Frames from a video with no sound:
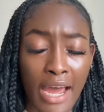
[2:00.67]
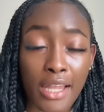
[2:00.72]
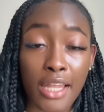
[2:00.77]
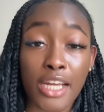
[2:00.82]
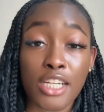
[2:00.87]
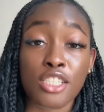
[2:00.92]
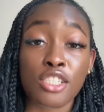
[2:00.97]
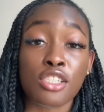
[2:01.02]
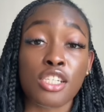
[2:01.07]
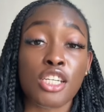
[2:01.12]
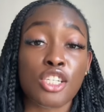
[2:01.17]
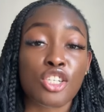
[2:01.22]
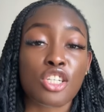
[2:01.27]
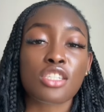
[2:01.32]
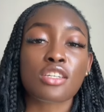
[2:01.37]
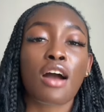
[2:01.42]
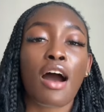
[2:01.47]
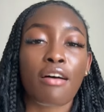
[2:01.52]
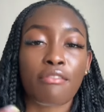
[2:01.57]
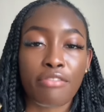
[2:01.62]
Like, he just
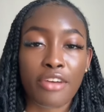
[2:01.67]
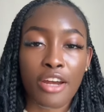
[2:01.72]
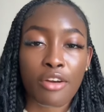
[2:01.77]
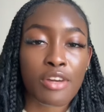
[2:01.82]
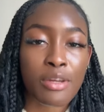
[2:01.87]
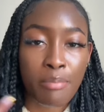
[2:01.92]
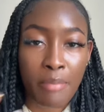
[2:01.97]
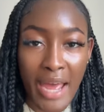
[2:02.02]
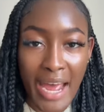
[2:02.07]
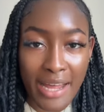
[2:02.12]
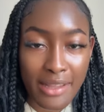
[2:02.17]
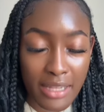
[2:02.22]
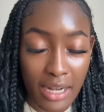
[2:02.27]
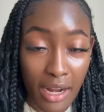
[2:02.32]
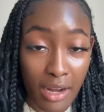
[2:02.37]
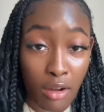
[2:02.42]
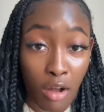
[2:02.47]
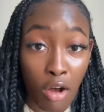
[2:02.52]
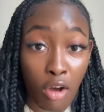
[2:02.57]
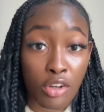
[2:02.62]
got very mad that I
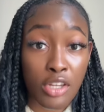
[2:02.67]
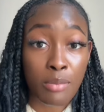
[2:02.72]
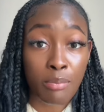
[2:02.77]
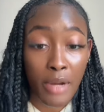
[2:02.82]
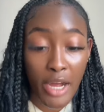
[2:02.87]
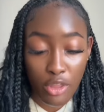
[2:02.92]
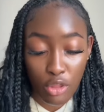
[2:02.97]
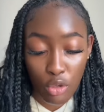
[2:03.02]
called him by the